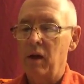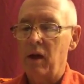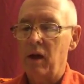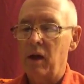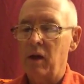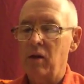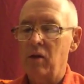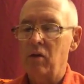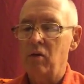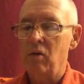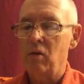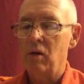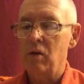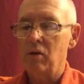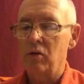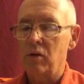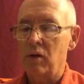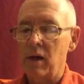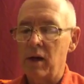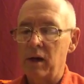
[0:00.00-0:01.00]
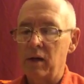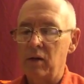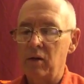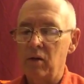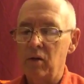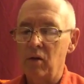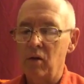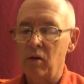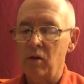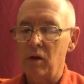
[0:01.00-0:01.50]
and you are trying to
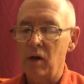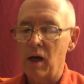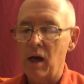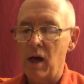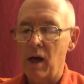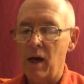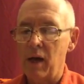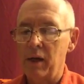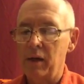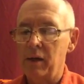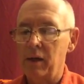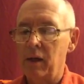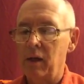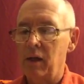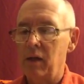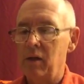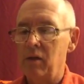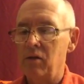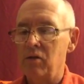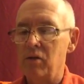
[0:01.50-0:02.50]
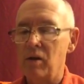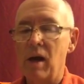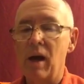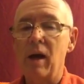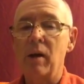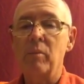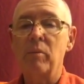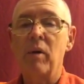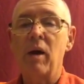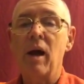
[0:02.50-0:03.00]
know God, it is
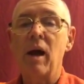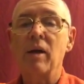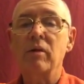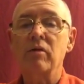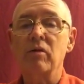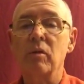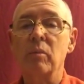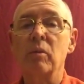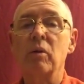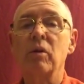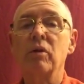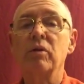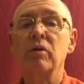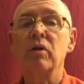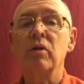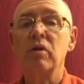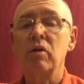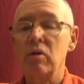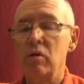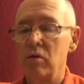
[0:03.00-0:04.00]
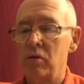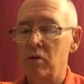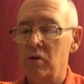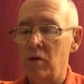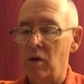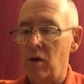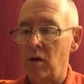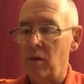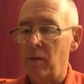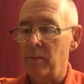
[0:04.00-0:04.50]
not possible to do
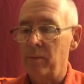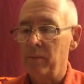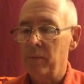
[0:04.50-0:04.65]
so.